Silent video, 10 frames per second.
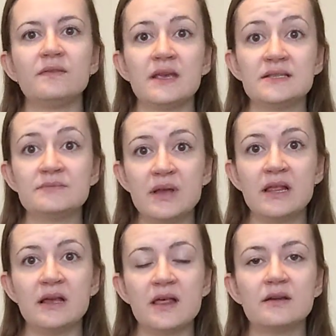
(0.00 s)
They smell
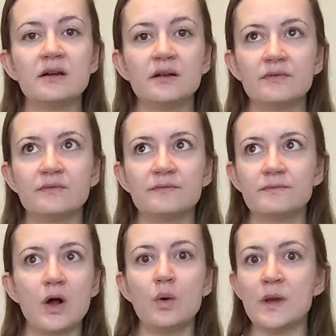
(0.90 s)
like leather
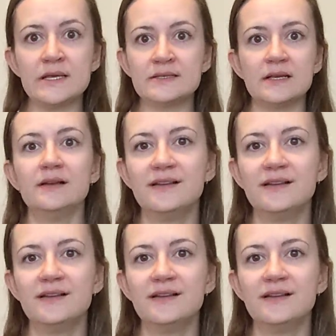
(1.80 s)
always.